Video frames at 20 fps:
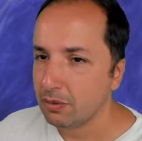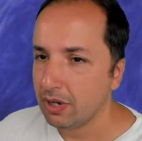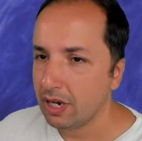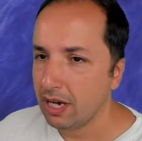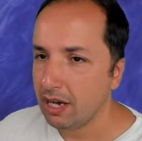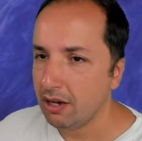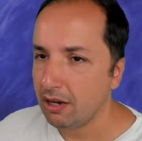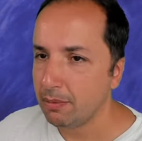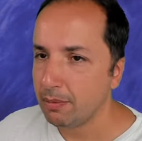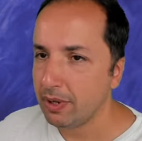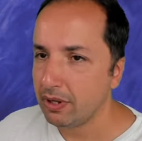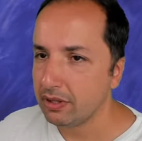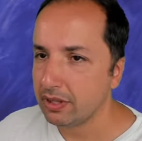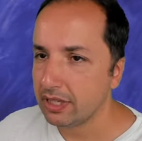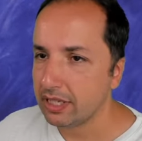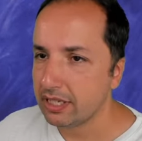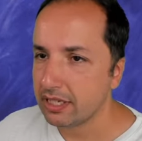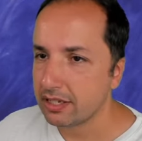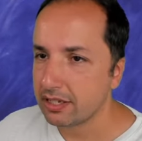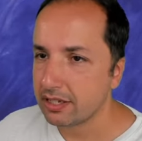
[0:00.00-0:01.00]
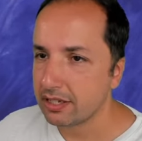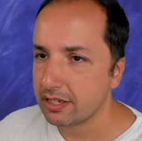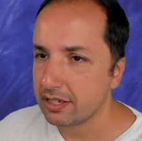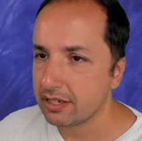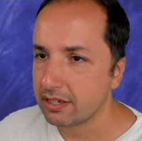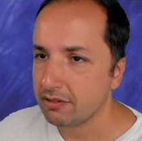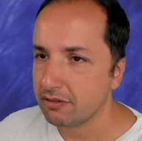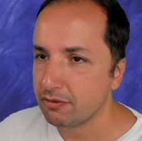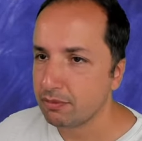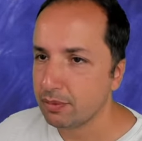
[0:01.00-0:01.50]
How about
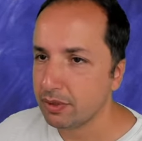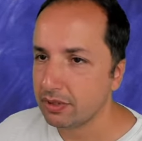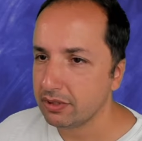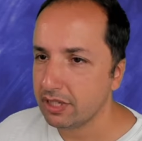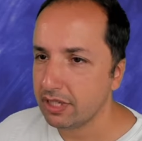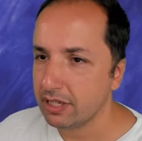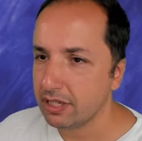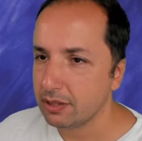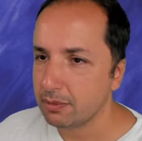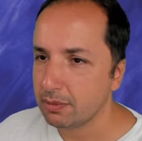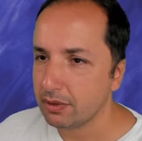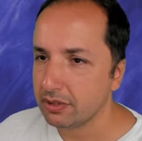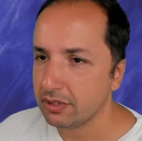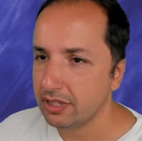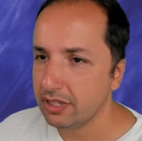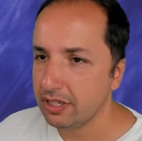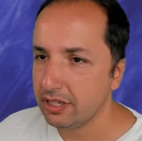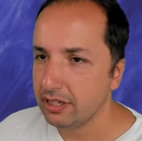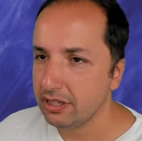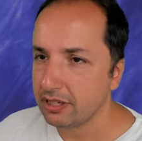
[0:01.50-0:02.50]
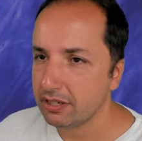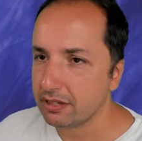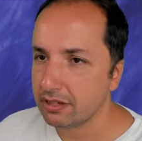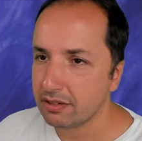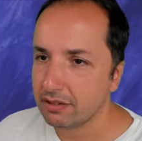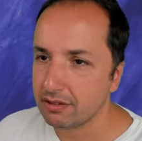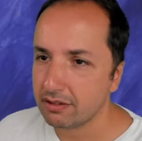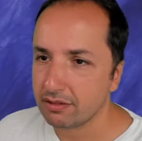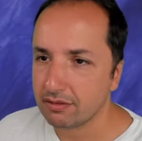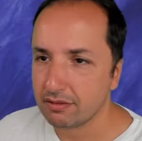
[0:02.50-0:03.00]
this? If pawn takes, pawn takes...
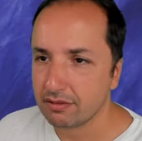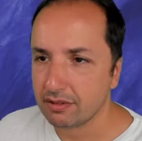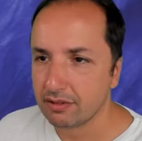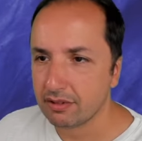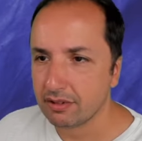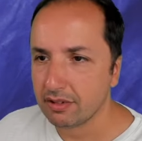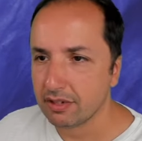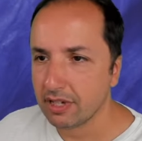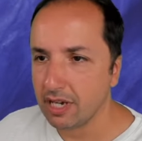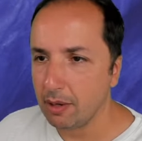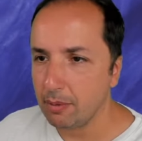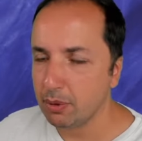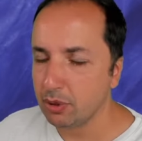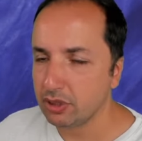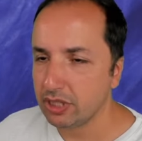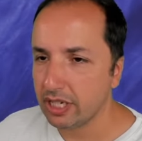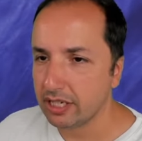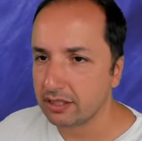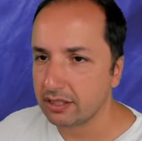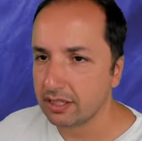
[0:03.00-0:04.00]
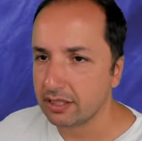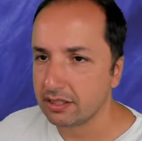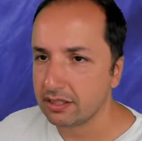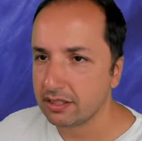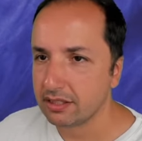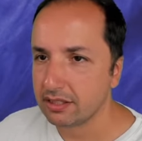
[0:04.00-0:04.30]
I'm protected.